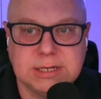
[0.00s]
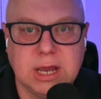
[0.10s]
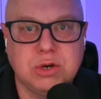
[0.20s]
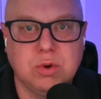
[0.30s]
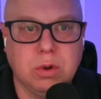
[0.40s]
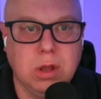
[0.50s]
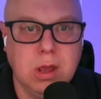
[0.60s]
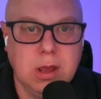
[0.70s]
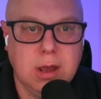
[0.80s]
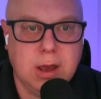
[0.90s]
schedule,
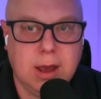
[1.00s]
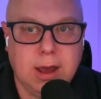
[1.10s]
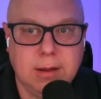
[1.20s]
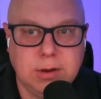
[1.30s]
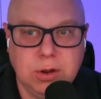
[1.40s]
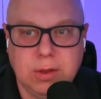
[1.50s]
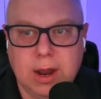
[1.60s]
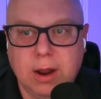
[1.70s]
do that.